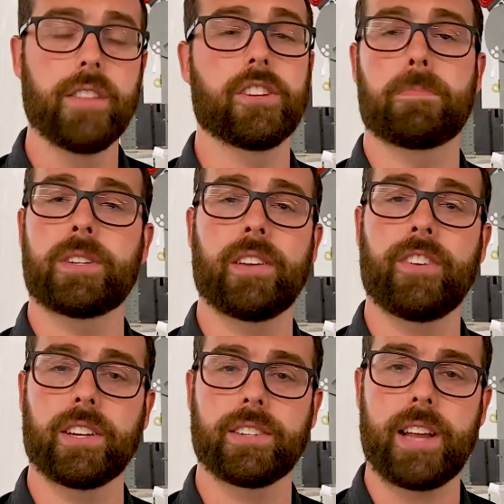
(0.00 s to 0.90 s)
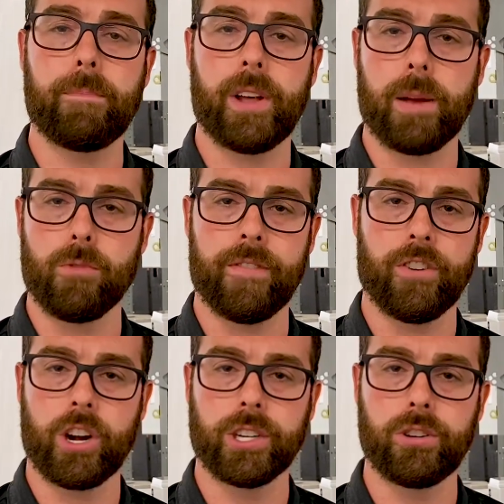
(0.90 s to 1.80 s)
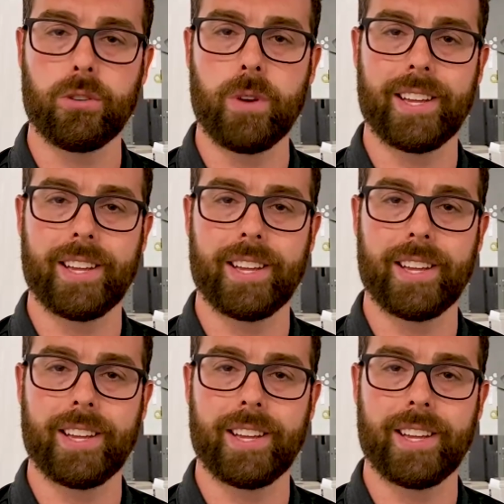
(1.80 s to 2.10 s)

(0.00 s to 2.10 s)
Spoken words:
The specific step that I'm referring to